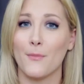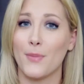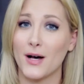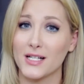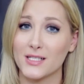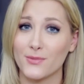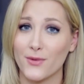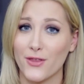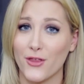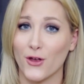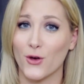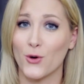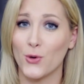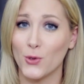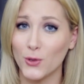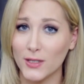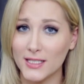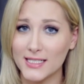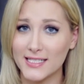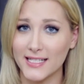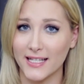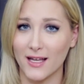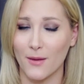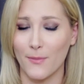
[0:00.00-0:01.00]
And possibly the
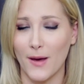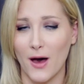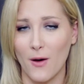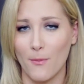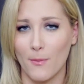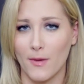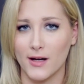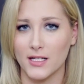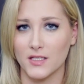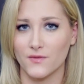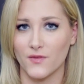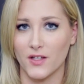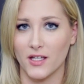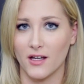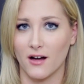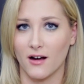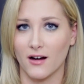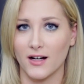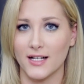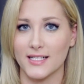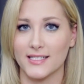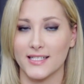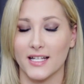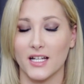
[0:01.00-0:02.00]
coolest thing about
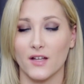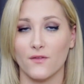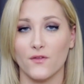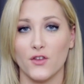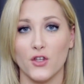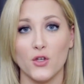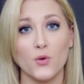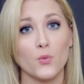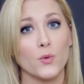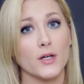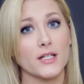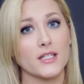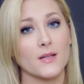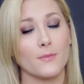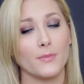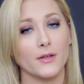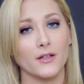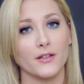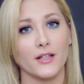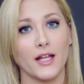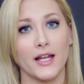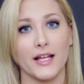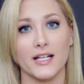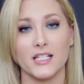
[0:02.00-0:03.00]
MozVR is that if you want to
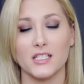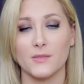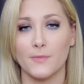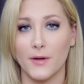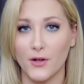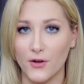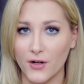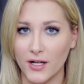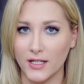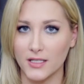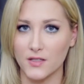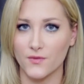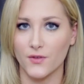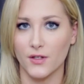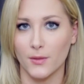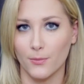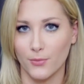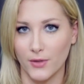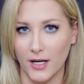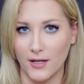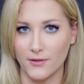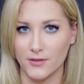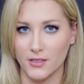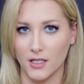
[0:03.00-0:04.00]
build an experience for the
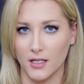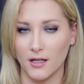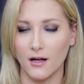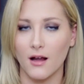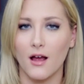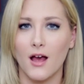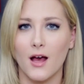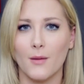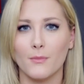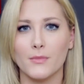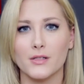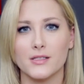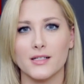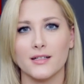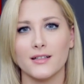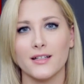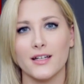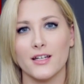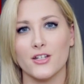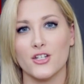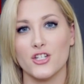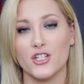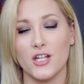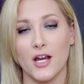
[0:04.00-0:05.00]
browser,
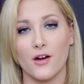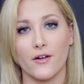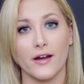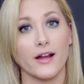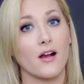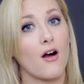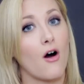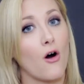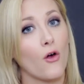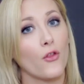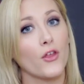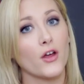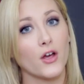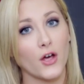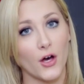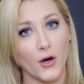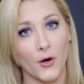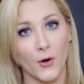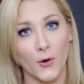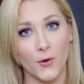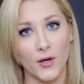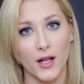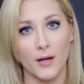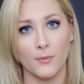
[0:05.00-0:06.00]
Mozilla is sharing all the
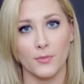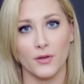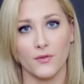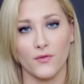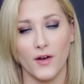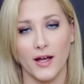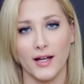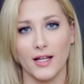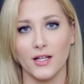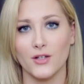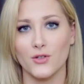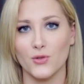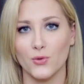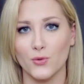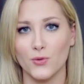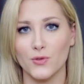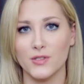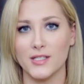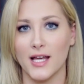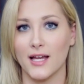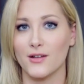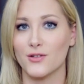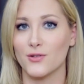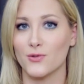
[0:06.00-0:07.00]
code and providing
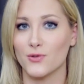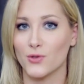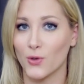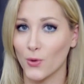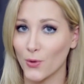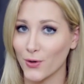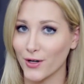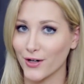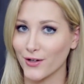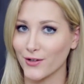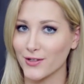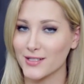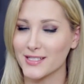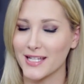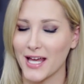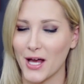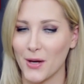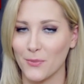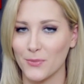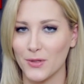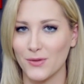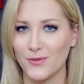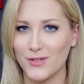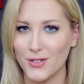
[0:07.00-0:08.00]
tools and tutorials to
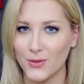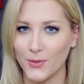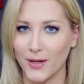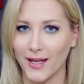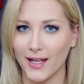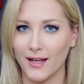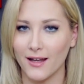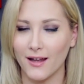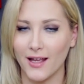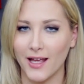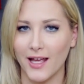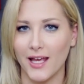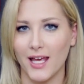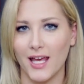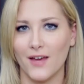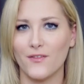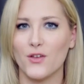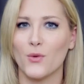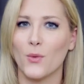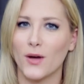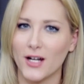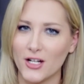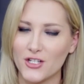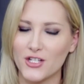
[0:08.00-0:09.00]
help you do it.
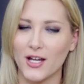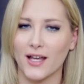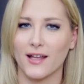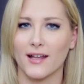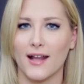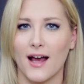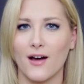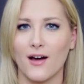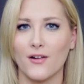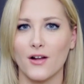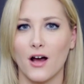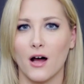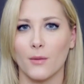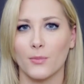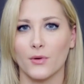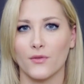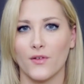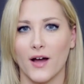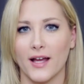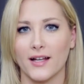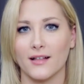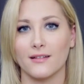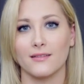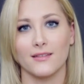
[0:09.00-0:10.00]
If you want to check it out, I'll
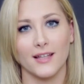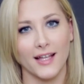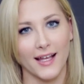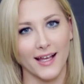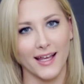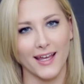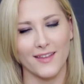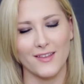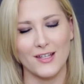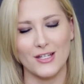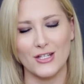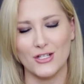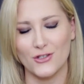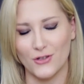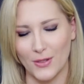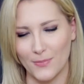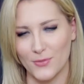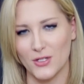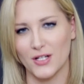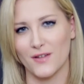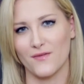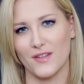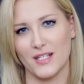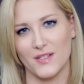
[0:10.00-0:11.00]
provide a link in the
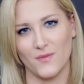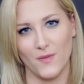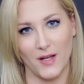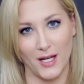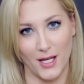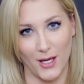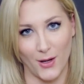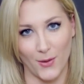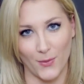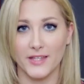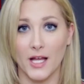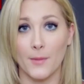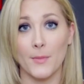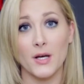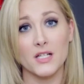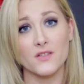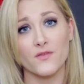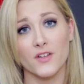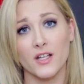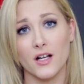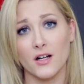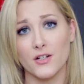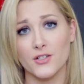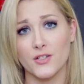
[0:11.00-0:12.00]
description of this video. Now,
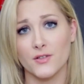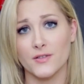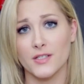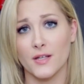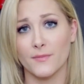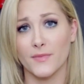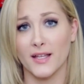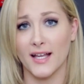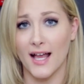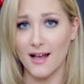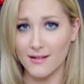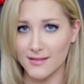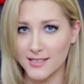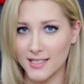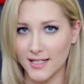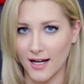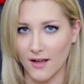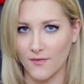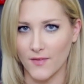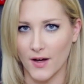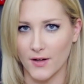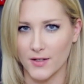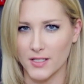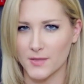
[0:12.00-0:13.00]
MozVR showed something else that
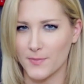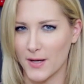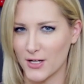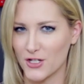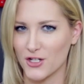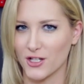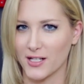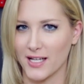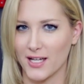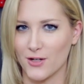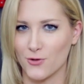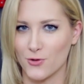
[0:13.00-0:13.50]
I found especially